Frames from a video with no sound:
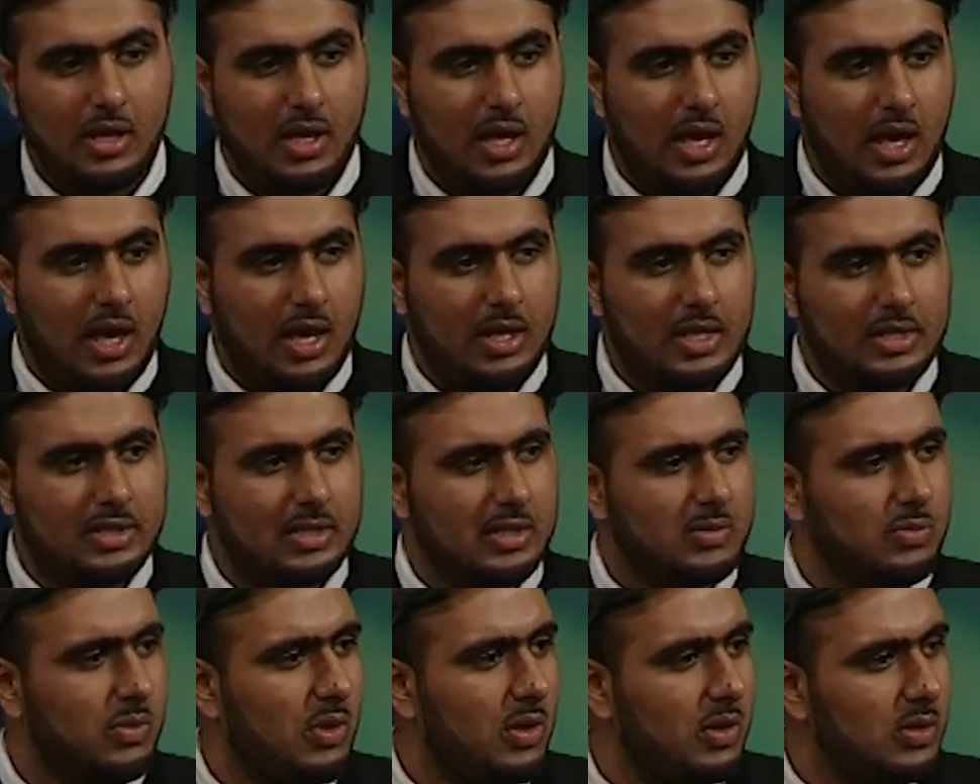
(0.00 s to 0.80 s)
And he said,
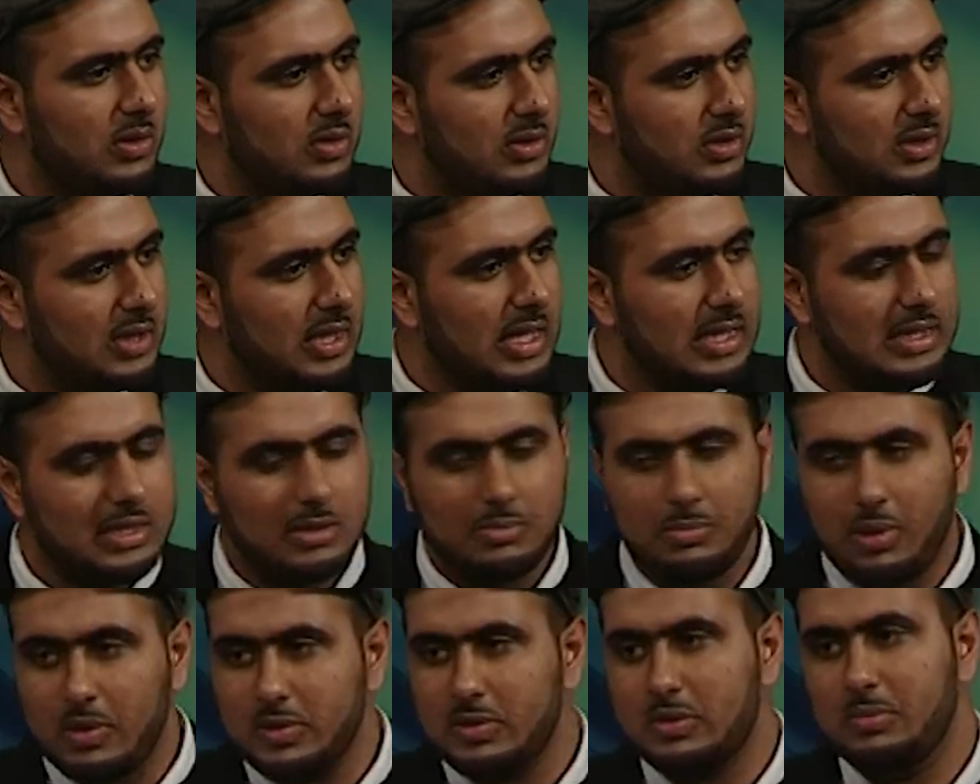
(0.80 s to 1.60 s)
"Well, it's
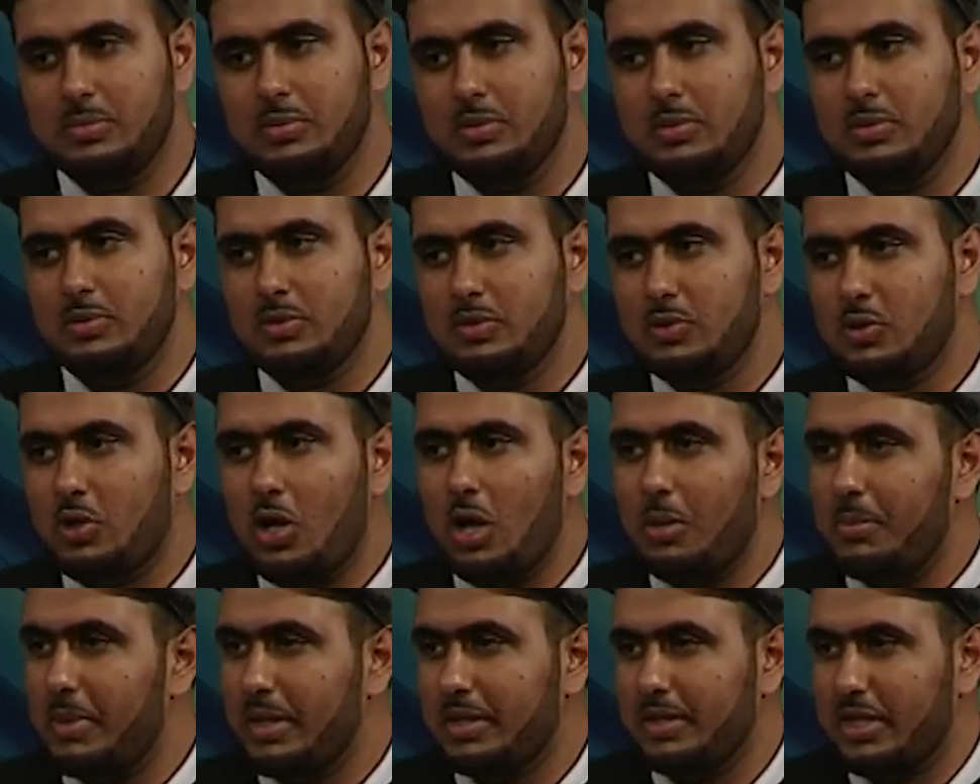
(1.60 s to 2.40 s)
impossible. You
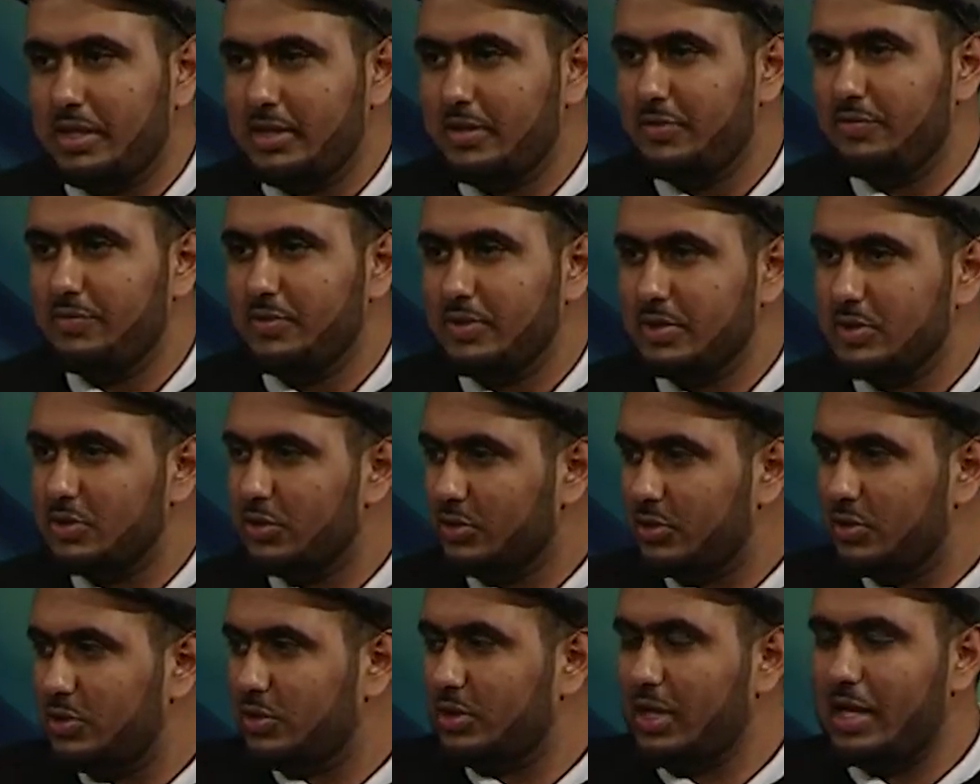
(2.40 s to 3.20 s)
can't make that difference.
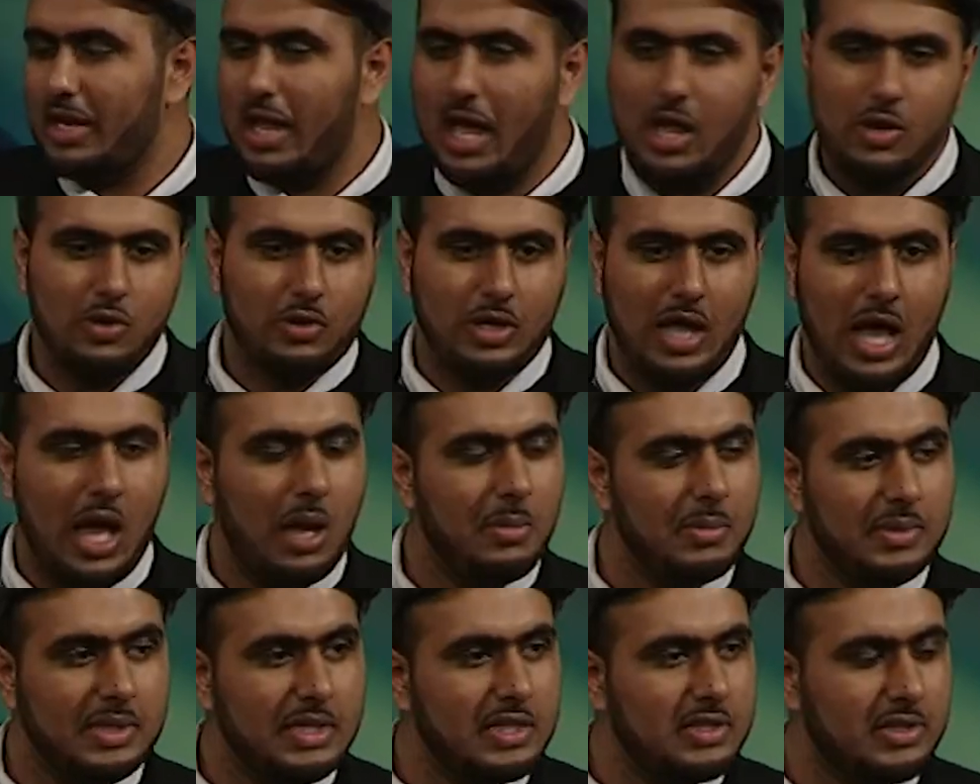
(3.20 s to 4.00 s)
Look at that. Look how
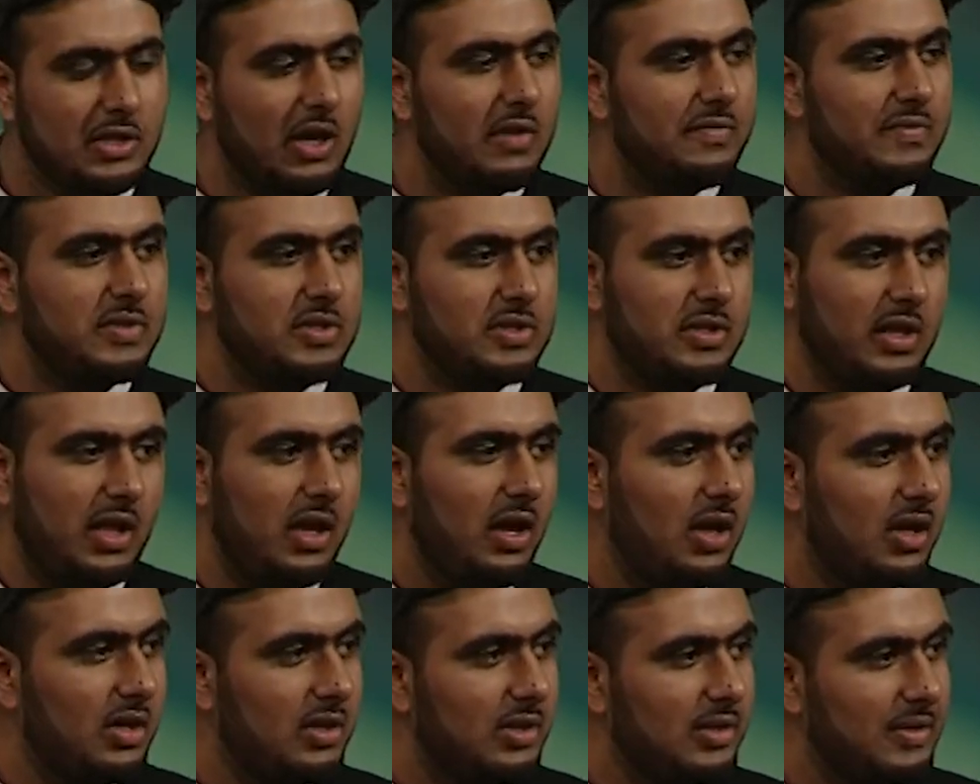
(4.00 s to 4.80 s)
many starfish there are."